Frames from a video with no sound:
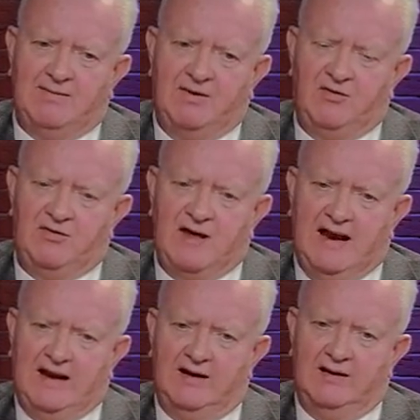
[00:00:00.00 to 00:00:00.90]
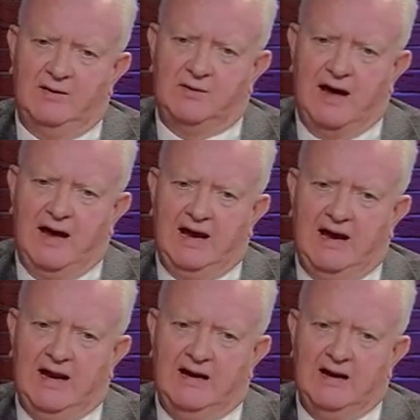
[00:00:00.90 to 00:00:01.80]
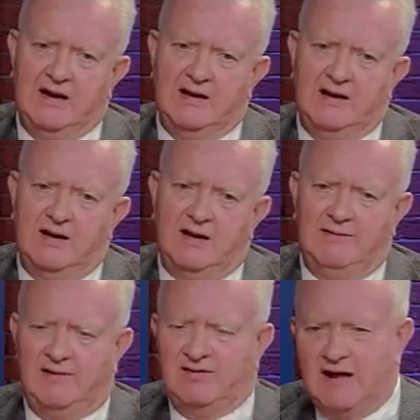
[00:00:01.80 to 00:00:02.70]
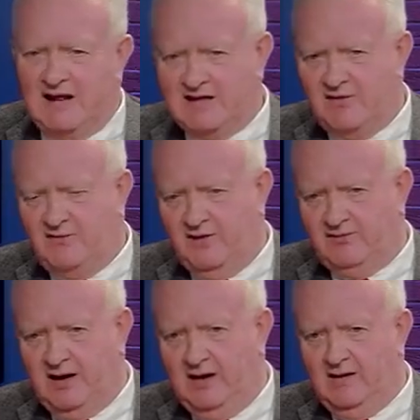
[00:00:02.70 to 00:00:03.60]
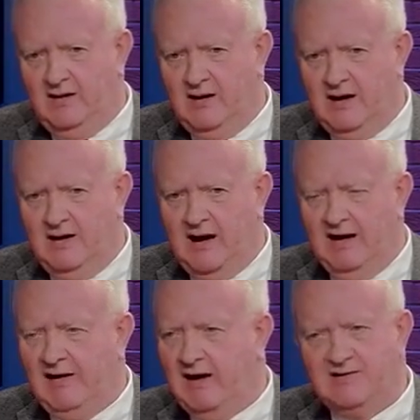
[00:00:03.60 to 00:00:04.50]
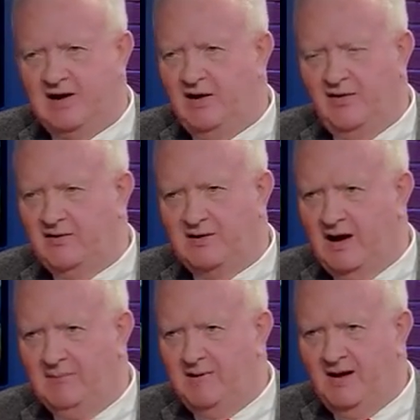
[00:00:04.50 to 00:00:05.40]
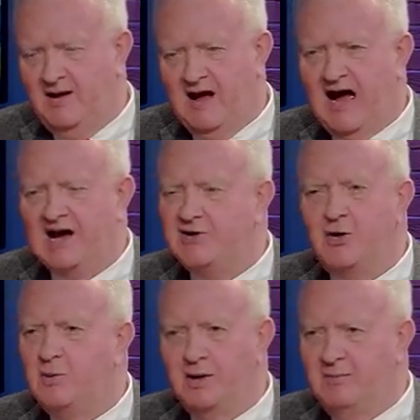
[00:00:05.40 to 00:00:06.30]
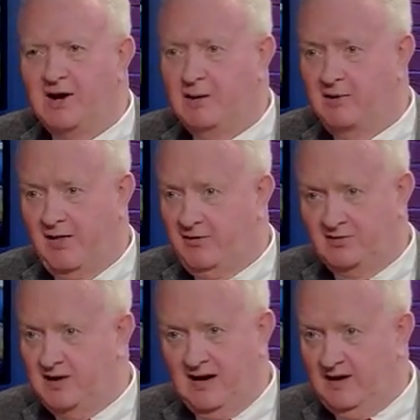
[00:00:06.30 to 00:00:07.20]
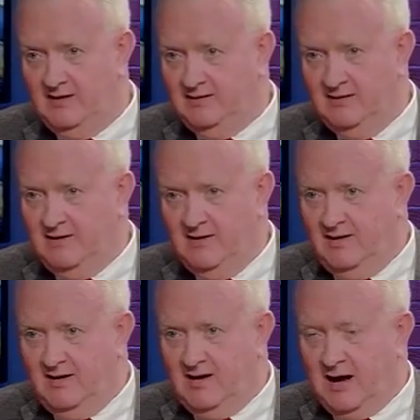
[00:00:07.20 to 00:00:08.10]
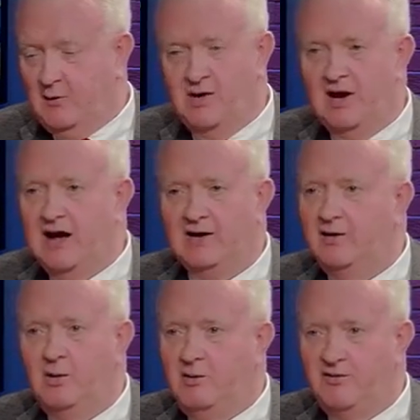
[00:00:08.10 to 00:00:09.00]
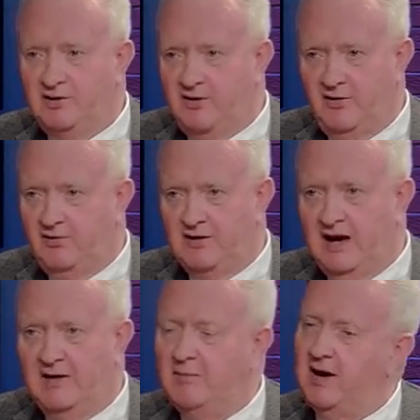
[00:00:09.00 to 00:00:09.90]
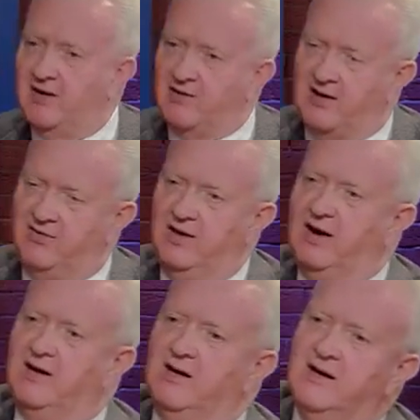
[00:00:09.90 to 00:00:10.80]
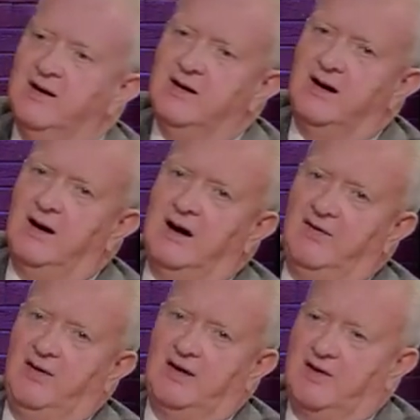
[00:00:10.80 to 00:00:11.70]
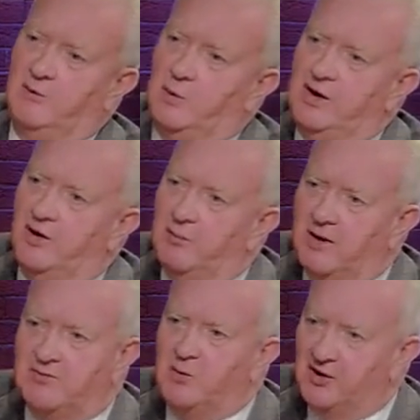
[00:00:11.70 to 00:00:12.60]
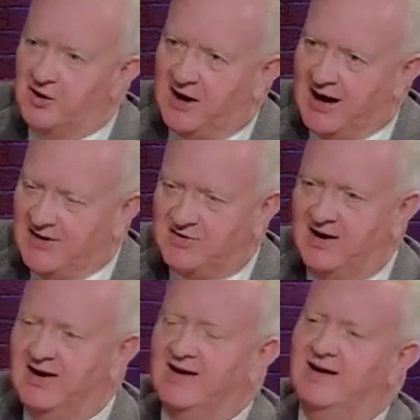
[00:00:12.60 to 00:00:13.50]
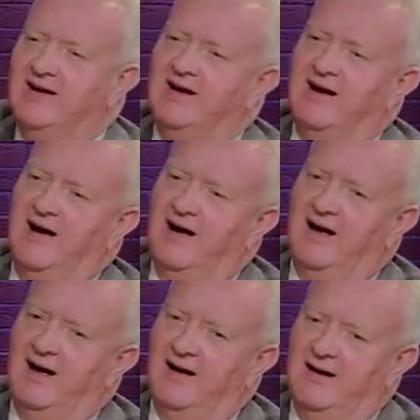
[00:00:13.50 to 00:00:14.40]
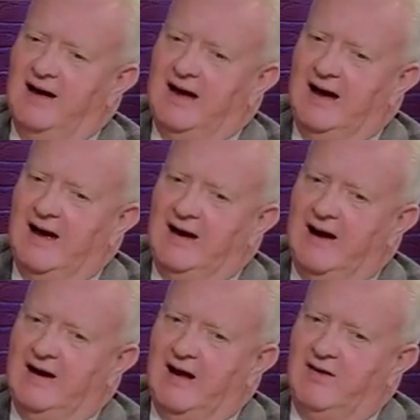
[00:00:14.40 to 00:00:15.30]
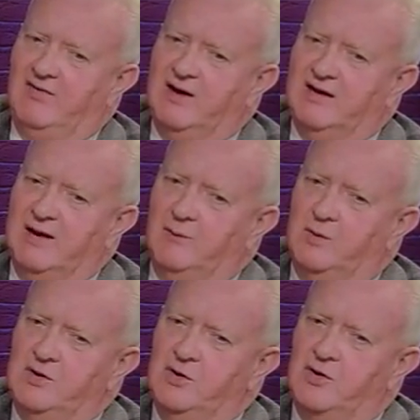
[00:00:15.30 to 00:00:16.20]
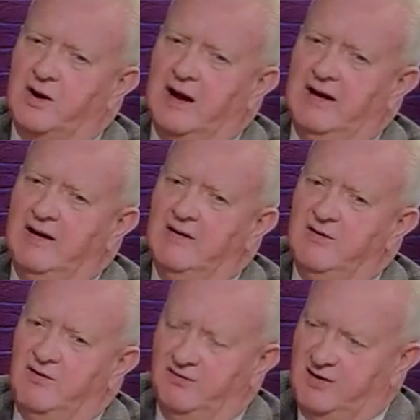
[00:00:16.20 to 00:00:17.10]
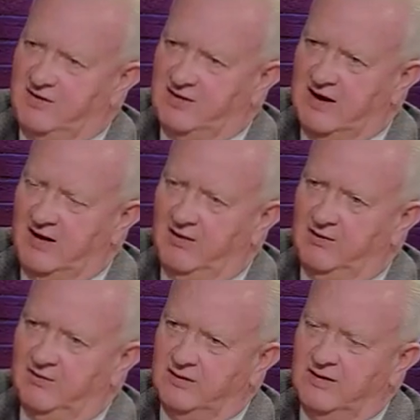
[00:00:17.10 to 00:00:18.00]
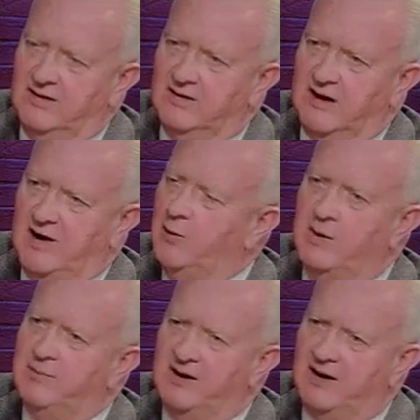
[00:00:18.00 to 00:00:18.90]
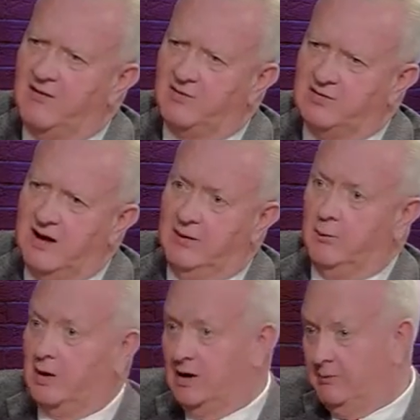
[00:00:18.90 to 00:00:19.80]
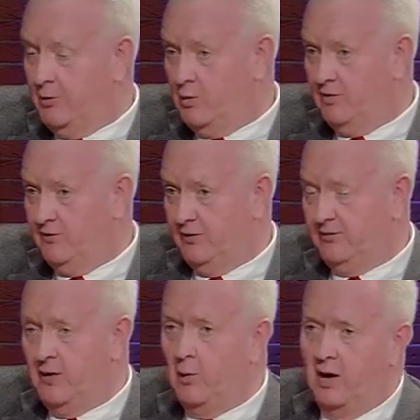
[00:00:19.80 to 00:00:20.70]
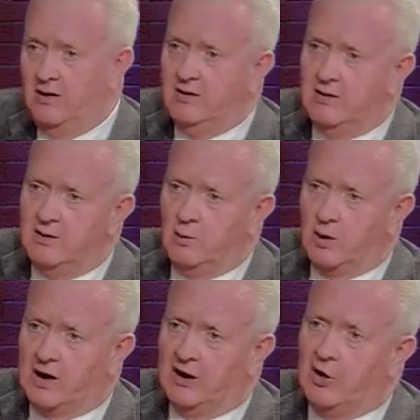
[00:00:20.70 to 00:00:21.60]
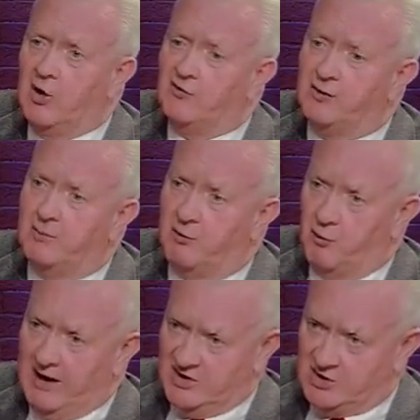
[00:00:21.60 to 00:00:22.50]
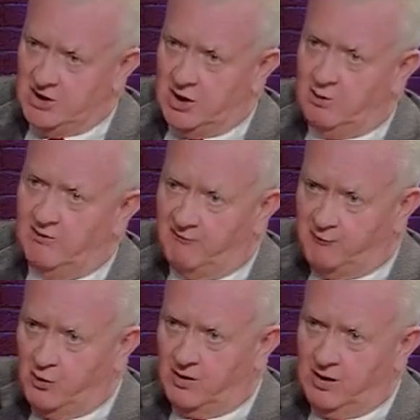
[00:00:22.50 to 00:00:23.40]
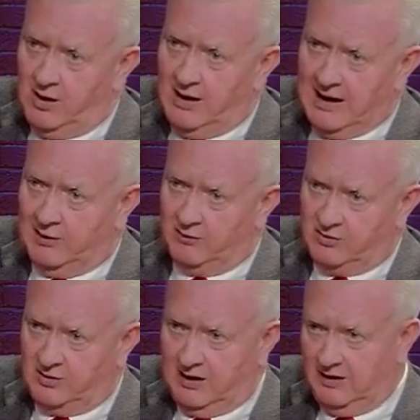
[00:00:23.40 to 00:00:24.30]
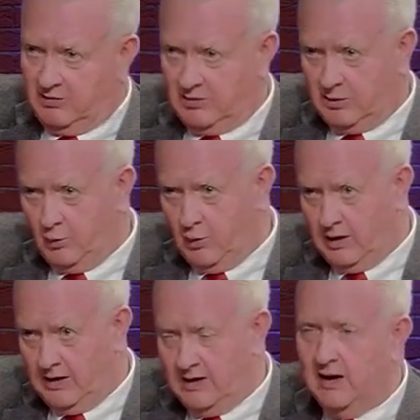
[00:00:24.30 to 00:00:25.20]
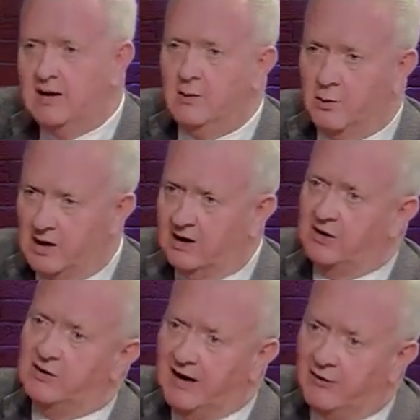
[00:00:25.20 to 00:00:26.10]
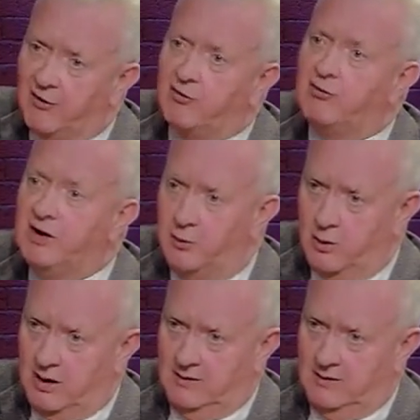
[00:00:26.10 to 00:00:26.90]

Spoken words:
Senate. Okay, and the Senate's at 50. I say all the time, I don't want to become another Senate. I would not go over to the Senate because I think that we are much more engaging. I think that when you look at 50 senators, I don't want to be another Senate. We're going to be 151. We're going to go from a ratio of 4 House seats to 1. We're going to go down to 3 to 1.